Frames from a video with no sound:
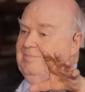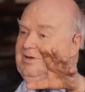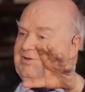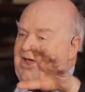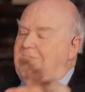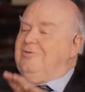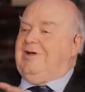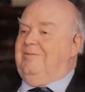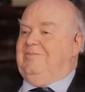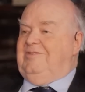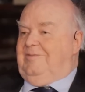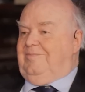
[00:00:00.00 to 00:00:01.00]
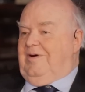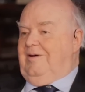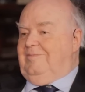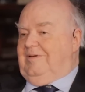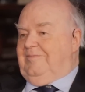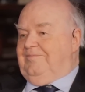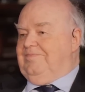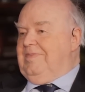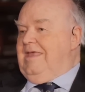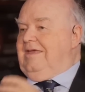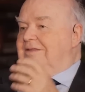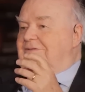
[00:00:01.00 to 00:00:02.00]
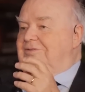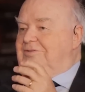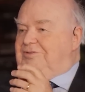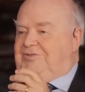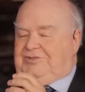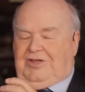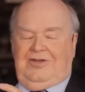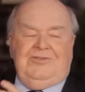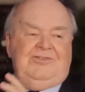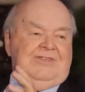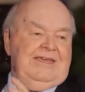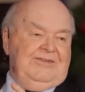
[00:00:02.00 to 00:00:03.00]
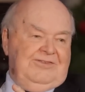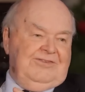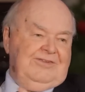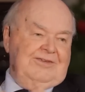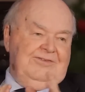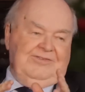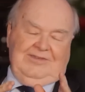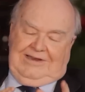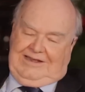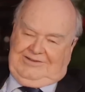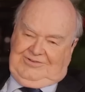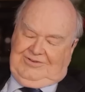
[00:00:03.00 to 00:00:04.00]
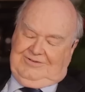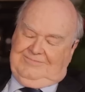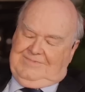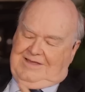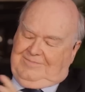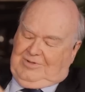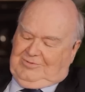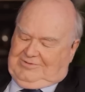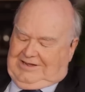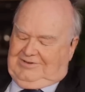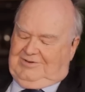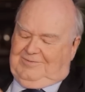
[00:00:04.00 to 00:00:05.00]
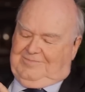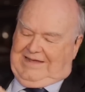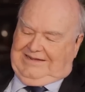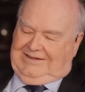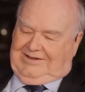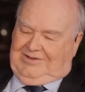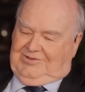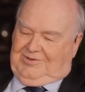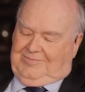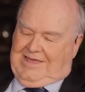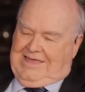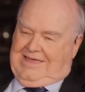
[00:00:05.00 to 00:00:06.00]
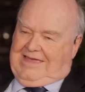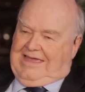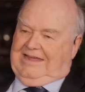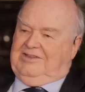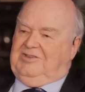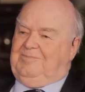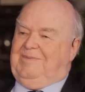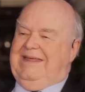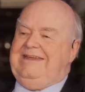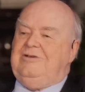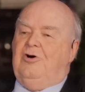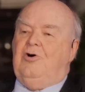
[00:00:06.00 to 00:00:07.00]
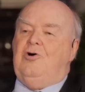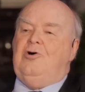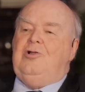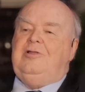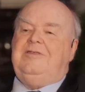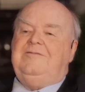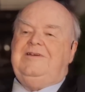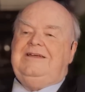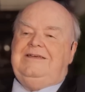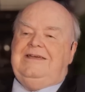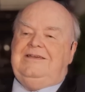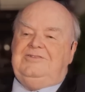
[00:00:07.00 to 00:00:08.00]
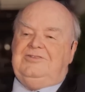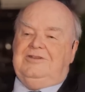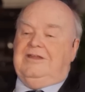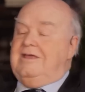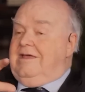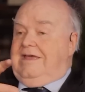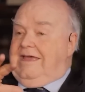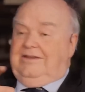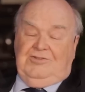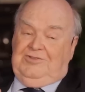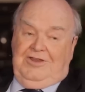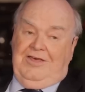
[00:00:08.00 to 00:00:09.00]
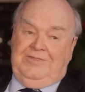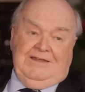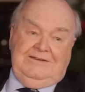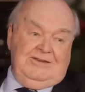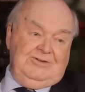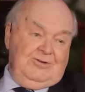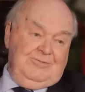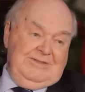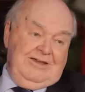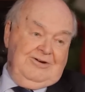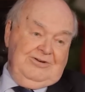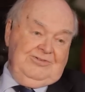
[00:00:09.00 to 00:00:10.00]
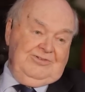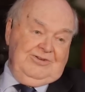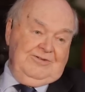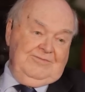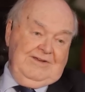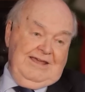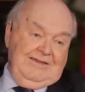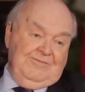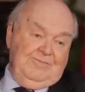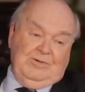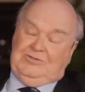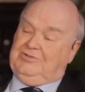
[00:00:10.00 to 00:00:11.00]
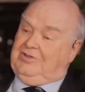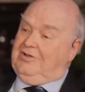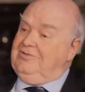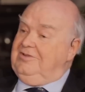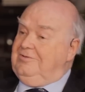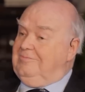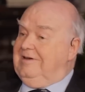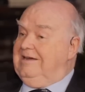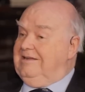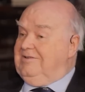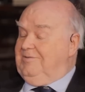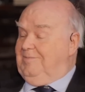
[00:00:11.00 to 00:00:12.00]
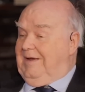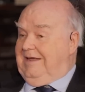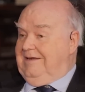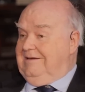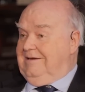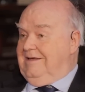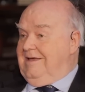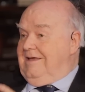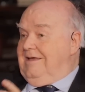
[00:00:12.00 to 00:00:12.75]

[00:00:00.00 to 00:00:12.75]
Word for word: But now comes the problem. Does this selection and mutation mechanism explain all the variation? It has nothing to do with the origin of life, but does it really explain?